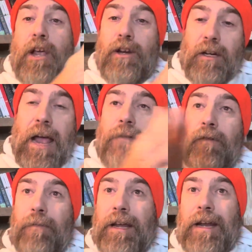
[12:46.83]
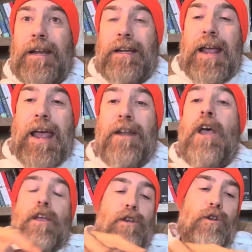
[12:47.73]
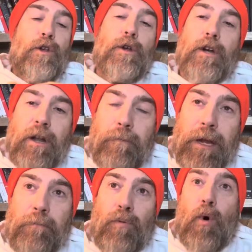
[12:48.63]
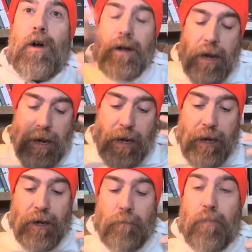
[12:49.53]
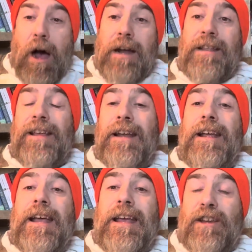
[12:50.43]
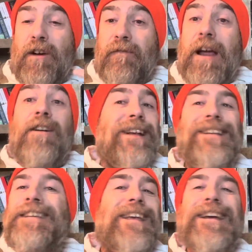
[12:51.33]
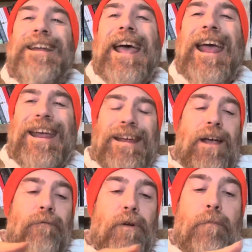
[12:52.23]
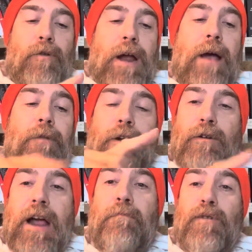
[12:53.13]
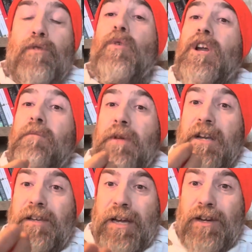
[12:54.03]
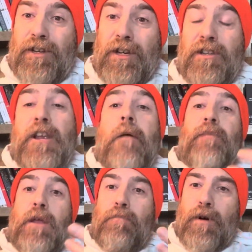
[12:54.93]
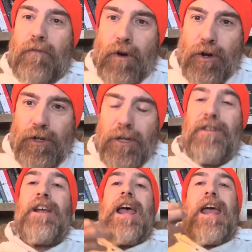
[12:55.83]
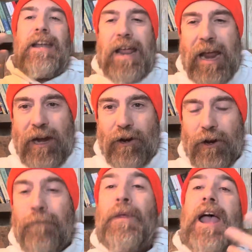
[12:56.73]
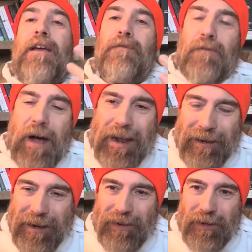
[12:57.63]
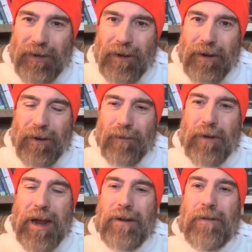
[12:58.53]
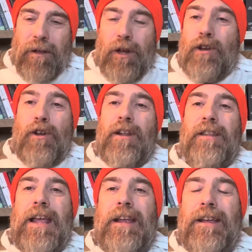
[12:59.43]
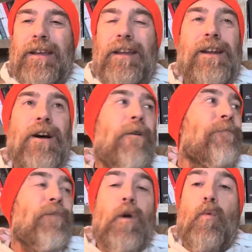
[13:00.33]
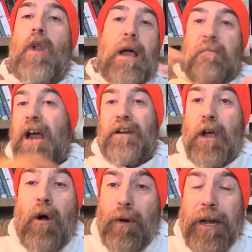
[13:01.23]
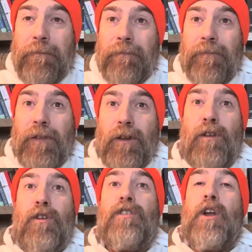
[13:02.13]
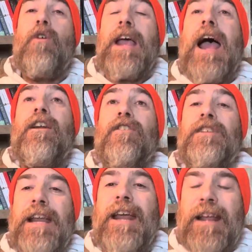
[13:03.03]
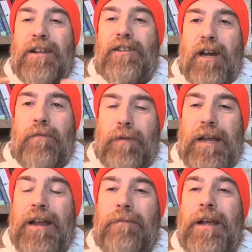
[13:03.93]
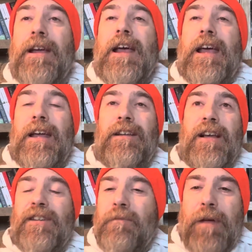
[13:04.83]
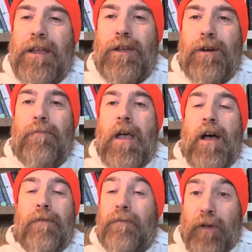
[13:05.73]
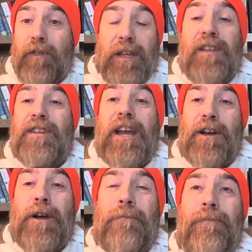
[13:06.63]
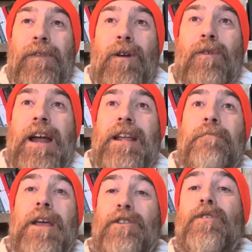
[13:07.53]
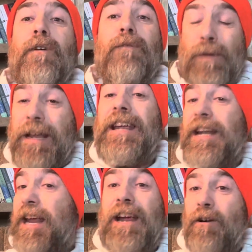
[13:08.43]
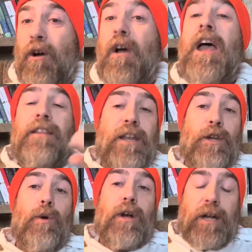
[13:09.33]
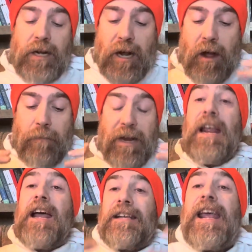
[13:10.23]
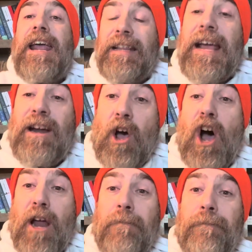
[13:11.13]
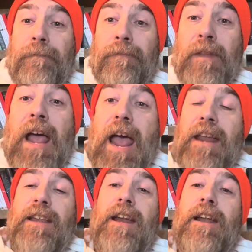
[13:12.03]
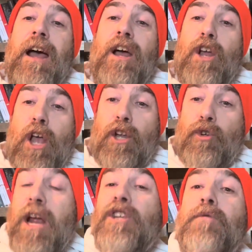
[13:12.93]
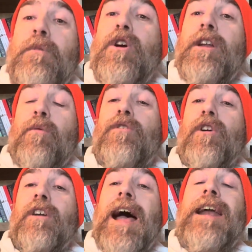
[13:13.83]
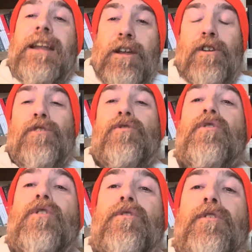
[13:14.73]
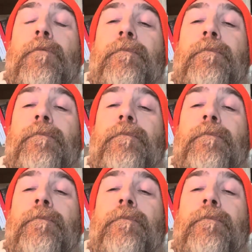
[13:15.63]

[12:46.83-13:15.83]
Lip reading: your life from beginning to end. You knew you were going to be born in a body that in your very DNA from grandma and grandpa were going to be addictions and perversions and anger and violence. Right? You didn't think, you know, well, I'm not going. You said, okay, I understand going to be in me. It doesn't make you a filthy sinner, right? It makes you a freaking hero that you are going to come in, take that on, and then transmute it with your light and your truth,